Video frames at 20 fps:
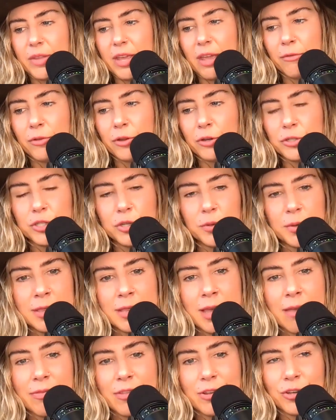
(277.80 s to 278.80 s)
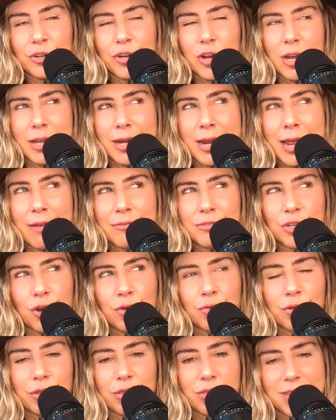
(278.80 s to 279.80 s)
if you're doing that then you're not going to have to
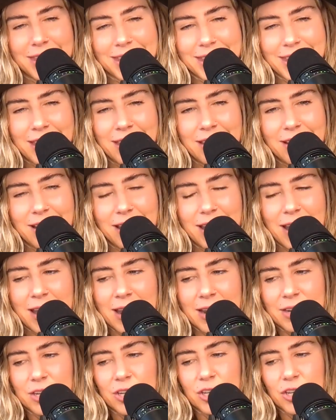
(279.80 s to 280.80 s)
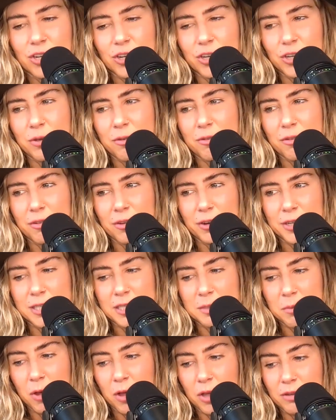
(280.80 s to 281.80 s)
overthink it and you know you have a very
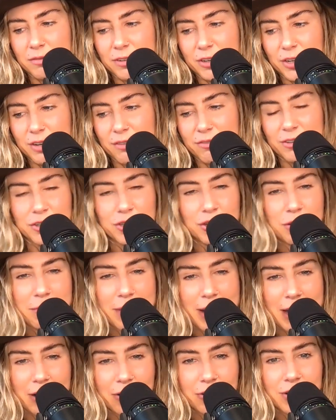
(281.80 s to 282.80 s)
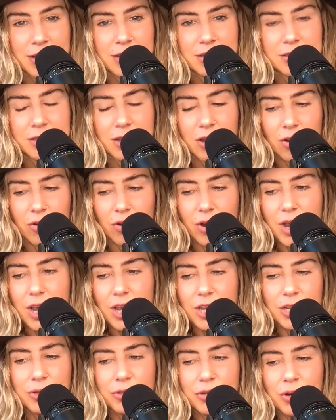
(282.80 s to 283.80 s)
small and very efficient battery so
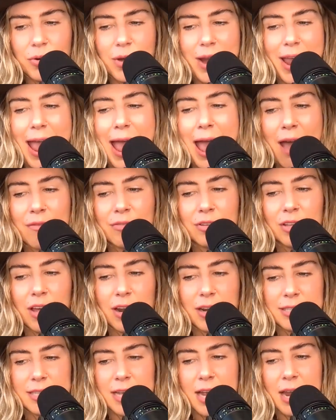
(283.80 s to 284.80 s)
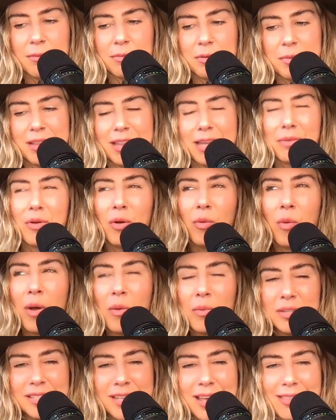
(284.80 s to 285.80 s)
you don't have a lot of time to be like well
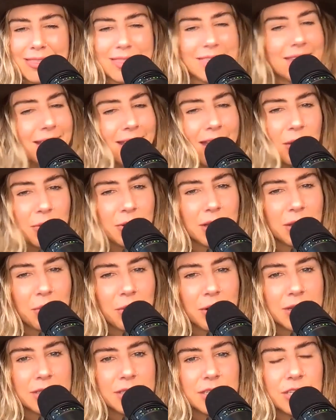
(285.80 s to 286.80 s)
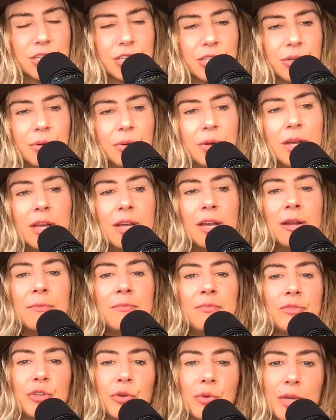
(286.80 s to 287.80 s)
what was that thing i really wanted to do
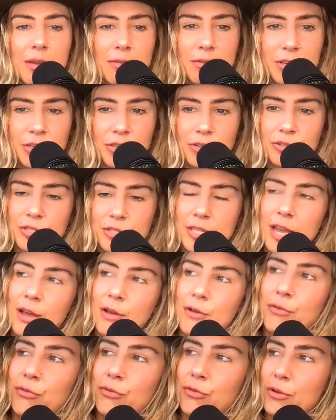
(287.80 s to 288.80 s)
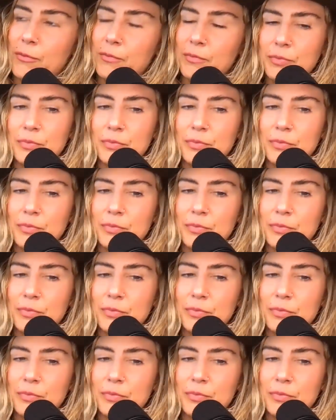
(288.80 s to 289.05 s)
so giving yourself,